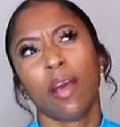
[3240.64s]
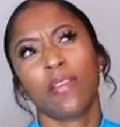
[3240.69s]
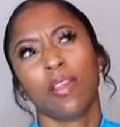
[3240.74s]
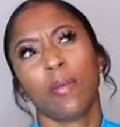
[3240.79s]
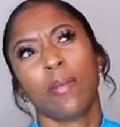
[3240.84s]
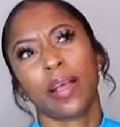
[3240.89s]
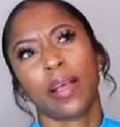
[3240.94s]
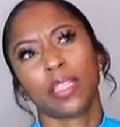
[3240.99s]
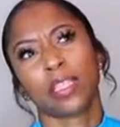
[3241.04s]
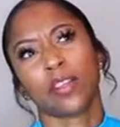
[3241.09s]
have the
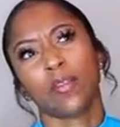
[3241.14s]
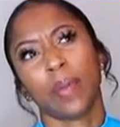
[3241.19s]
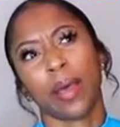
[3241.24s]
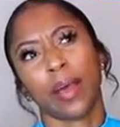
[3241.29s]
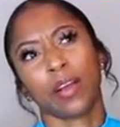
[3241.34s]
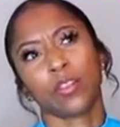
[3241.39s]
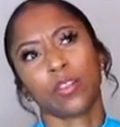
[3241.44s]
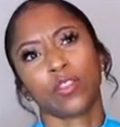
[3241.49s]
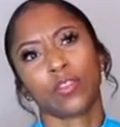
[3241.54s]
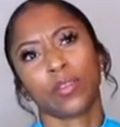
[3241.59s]
best of
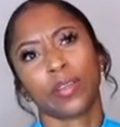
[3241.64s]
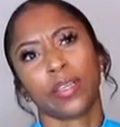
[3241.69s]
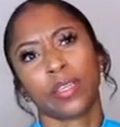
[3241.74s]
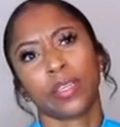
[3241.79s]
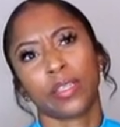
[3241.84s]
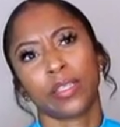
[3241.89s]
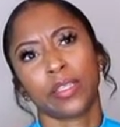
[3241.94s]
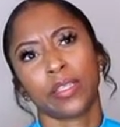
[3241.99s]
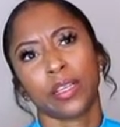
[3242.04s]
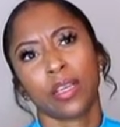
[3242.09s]

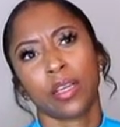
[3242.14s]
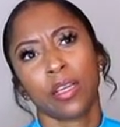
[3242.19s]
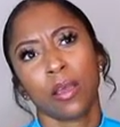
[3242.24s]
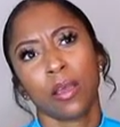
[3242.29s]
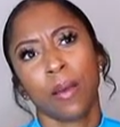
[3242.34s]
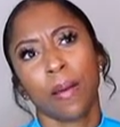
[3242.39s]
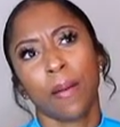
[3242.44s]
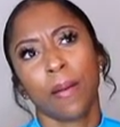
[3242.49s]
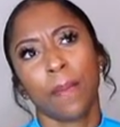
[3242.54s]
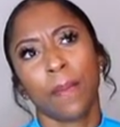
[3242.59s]
boundaries,
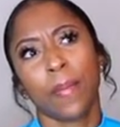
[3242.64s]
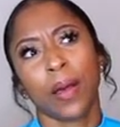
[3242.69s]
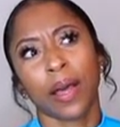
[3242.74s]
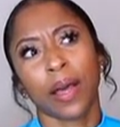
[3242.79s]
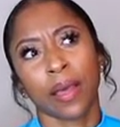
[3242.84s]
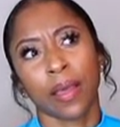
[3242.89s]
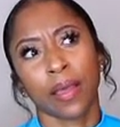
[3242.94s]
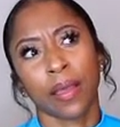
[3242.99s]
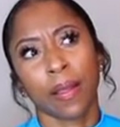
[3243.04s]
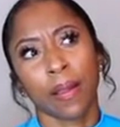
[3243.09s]

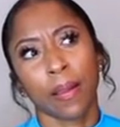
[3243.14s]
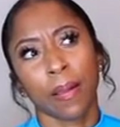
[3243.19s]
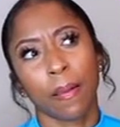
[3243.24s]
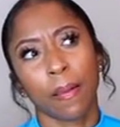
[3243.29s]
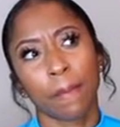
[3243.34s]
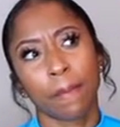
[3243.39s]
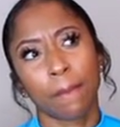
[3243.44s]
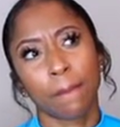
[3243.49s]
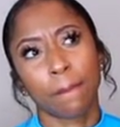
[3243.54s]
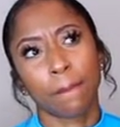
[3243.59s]
but
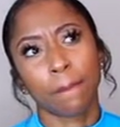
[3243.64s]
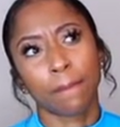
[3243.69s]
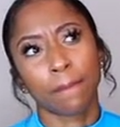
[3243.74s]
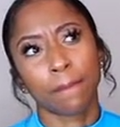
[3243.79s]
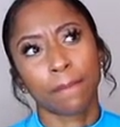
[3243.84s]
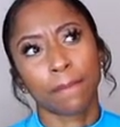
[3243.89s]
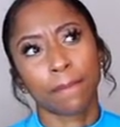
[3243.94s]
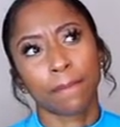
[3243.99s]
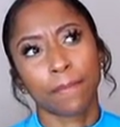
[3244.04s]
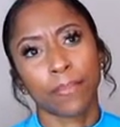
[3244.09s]

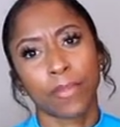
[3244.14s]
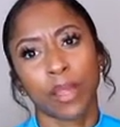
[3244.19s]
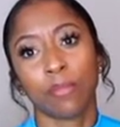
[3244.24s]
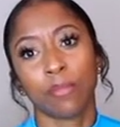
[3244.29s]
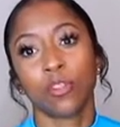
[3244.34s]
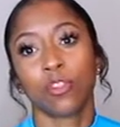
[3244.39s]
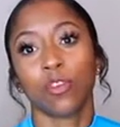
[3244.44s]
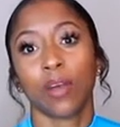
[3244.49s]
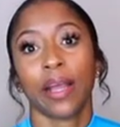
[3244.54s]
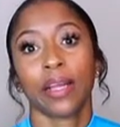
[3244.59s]

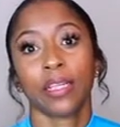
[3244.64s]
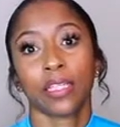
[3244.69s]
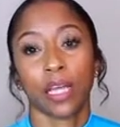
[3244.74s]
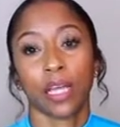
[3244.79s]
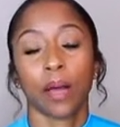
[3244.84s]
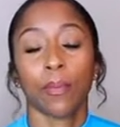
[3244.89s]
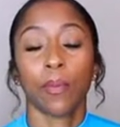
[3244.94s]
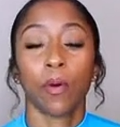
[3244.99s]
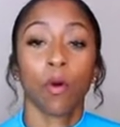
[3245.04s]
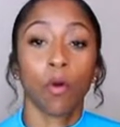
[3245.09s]
them trying
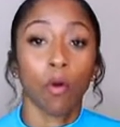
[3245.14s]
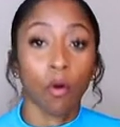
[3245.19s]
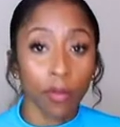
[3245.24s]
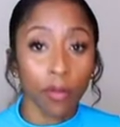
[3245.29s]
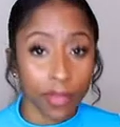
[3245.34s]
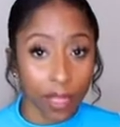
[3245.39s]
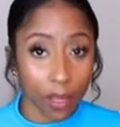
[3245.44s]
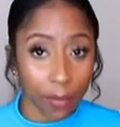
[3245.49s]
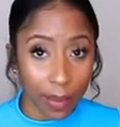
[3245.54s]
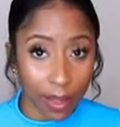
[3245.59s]
to
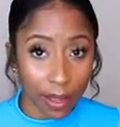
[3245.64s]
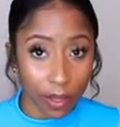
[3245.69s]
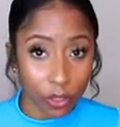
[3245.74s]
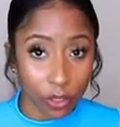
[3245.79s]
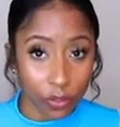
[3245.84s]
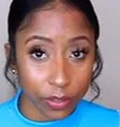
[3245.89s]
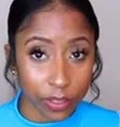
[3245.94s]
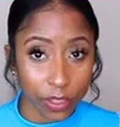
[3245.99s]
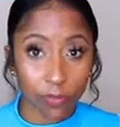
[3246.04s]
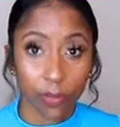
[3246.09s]
uphold their
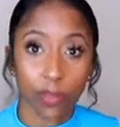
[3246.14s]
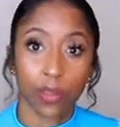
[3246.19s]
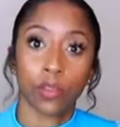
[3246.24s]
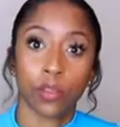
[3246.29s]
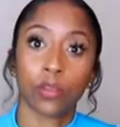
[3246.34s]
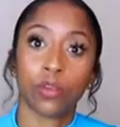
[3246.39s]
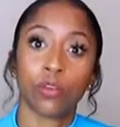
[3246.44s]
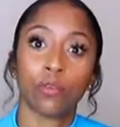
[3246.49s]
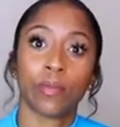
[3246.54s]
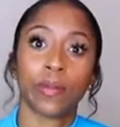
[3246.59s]
boundaries with
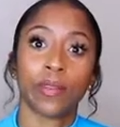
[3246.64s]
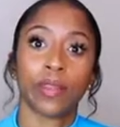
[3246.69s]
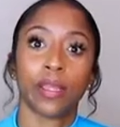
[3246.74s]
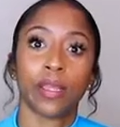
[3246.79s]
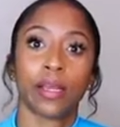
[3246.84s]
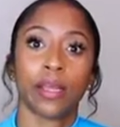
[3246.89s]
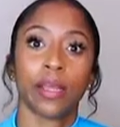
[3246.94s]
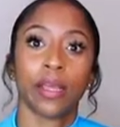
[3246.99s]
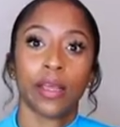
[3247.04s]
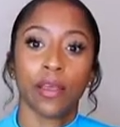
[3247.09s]
you, but
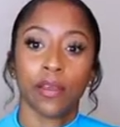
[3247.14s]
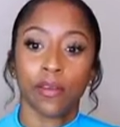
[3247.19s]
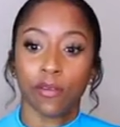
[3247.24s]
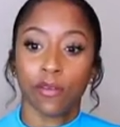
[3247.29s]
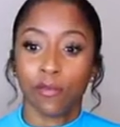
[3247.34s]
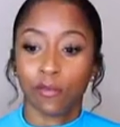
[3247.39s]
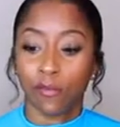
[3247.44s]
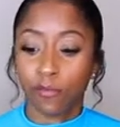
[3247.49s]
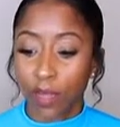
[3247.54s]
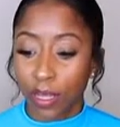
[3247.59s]
then
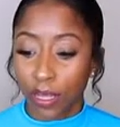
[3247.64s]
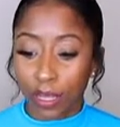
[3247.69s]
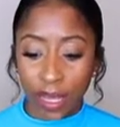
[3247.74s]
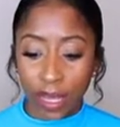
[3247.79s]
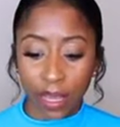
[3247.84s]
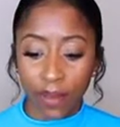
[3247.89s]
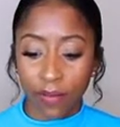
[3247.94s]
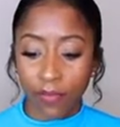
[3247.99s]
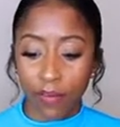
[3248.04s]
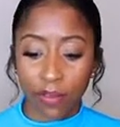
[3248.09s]

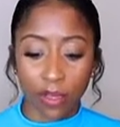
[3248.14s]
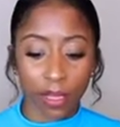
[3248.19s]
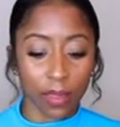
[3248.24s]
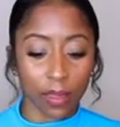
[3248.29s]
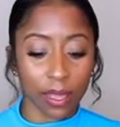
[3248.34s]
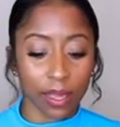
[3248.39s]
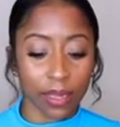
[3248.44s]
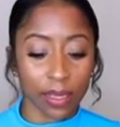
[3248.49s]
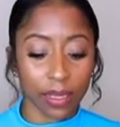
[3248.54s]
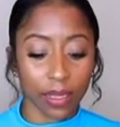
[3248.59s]
again feeling
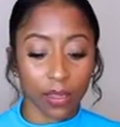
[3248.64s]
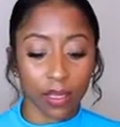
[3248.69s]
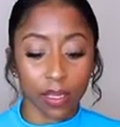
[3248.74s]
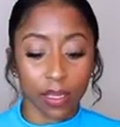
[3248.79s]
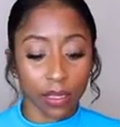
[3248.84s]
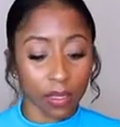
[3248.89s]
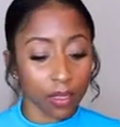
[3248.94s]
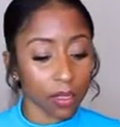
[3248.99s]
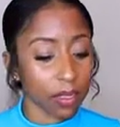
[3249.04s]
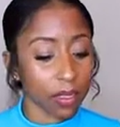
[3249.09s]
like, look,